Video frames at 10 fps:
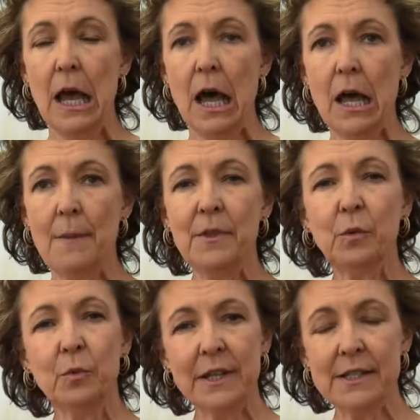And the
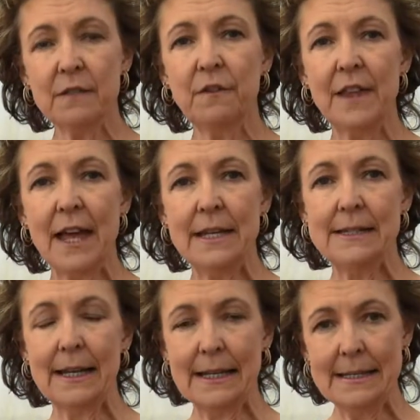reason for that
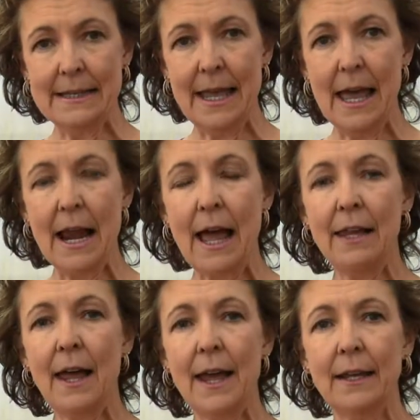is, like I said,
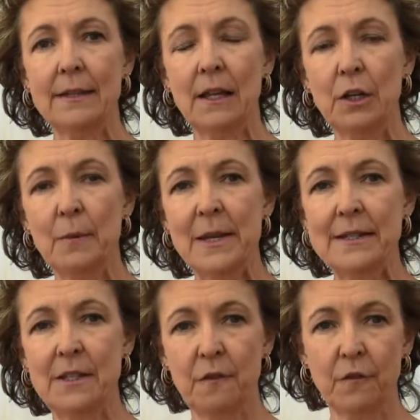I like a little
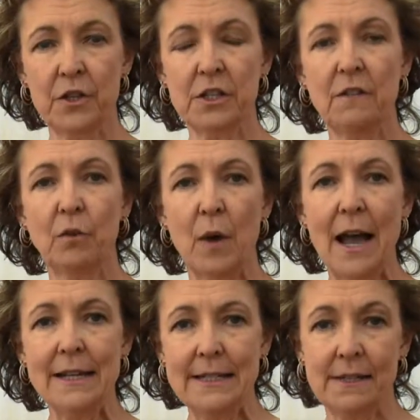bit different
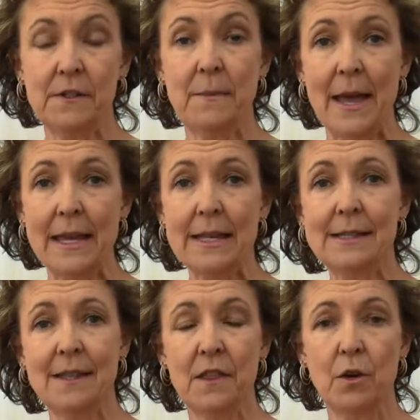varieties of
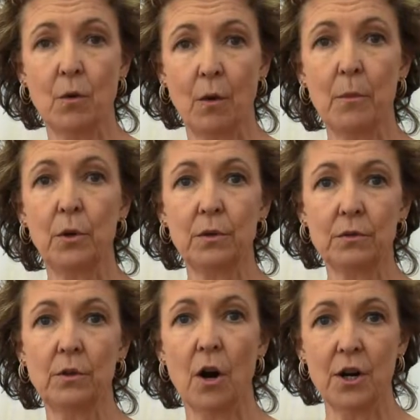tomatoes than the normal
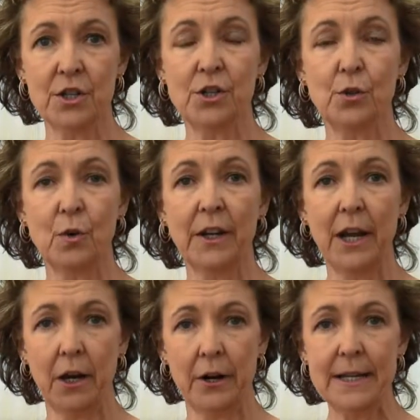garden store
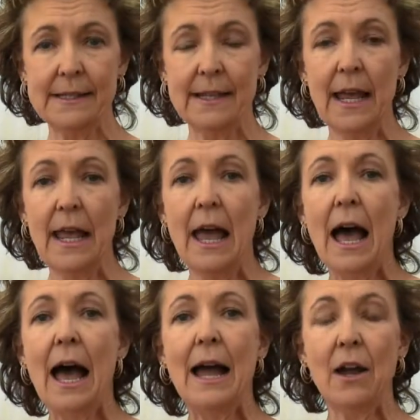carries.
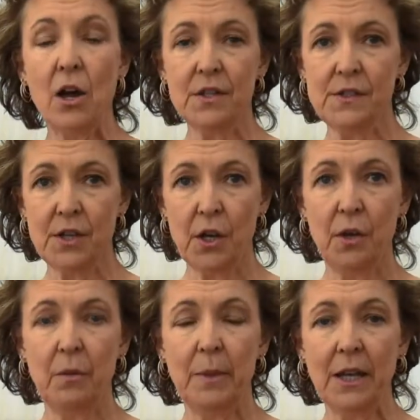I
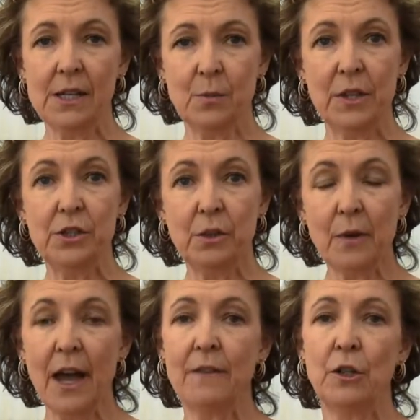also, because we do
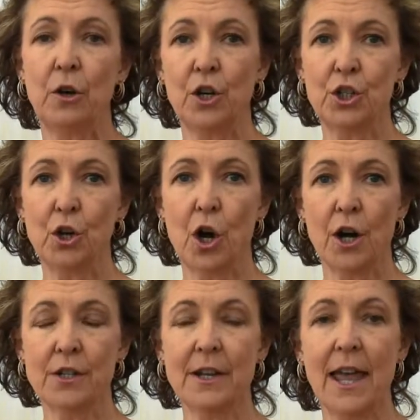have a large
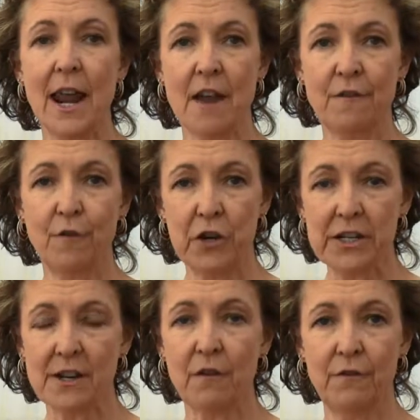garden and I
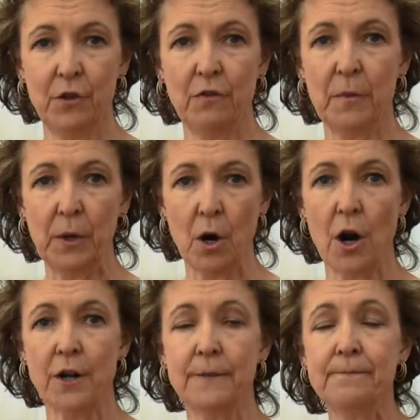freeze our food from the
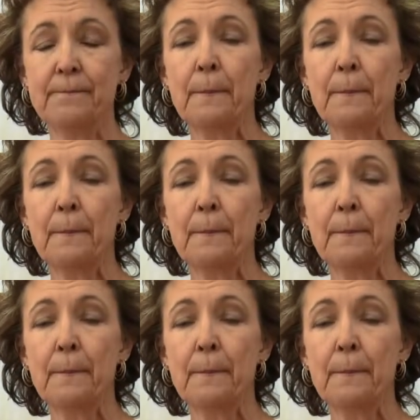garden,